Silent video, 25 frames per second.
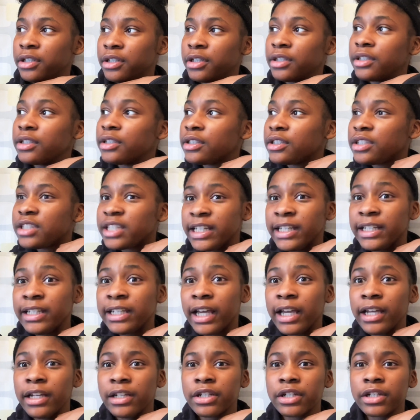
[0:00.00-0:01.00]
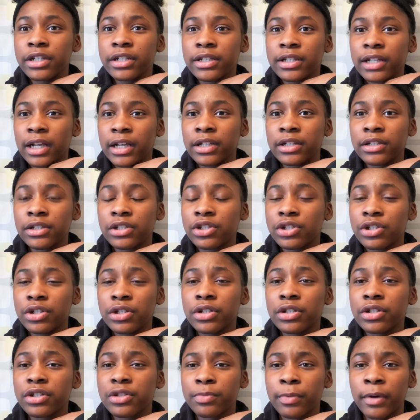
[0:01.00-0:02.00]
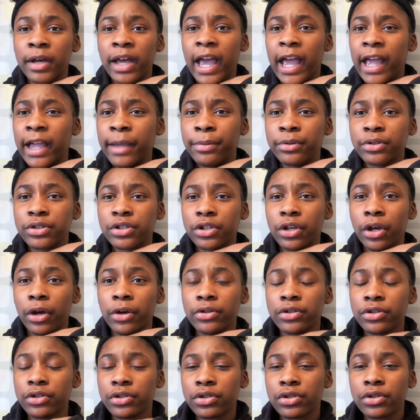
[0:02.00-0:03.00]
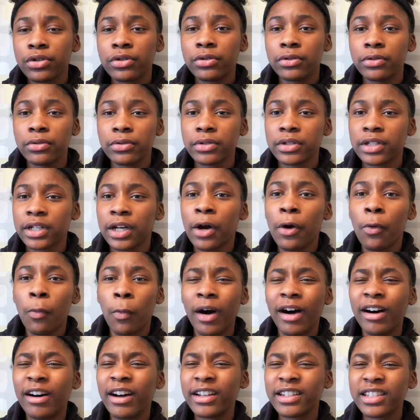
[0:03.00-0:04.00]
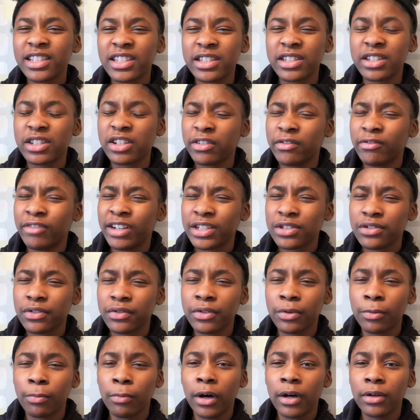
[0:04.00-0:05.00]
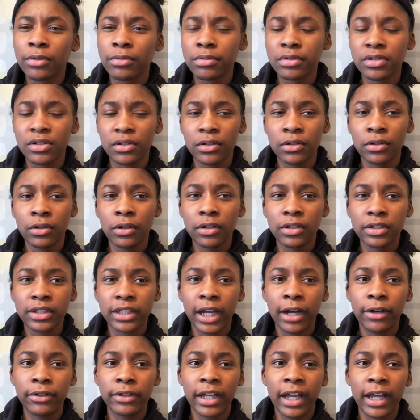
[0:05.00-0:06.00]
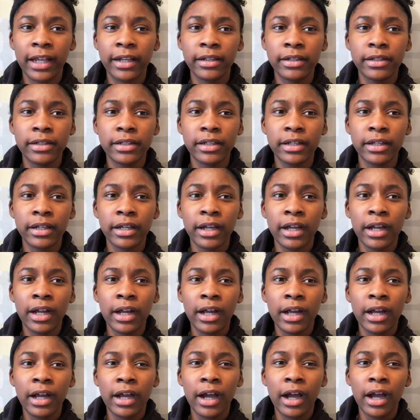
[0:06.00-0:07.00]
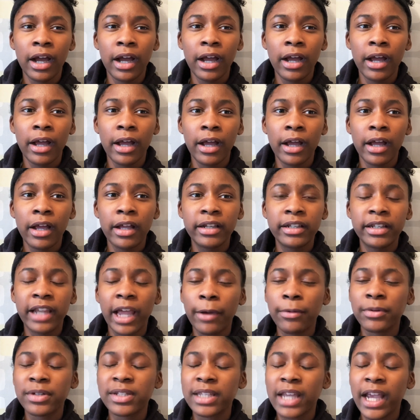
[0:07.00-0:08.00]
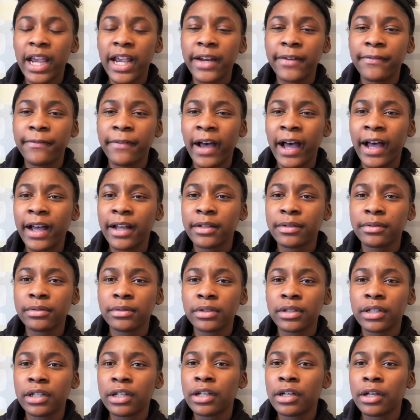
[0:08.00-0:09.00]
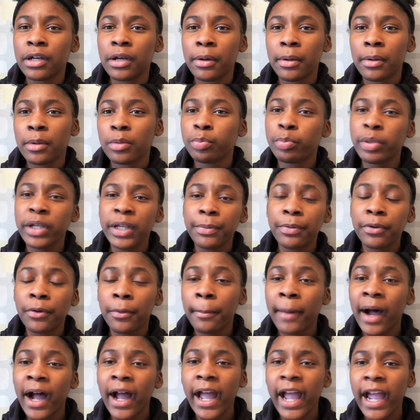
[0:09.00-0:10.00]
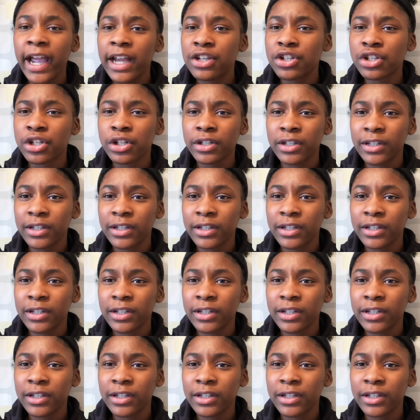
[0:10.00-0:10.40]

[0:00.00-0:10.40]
teenagers and students were able to go to schools while the rest of the world was on lockdown, and they were saying that people my age couldn't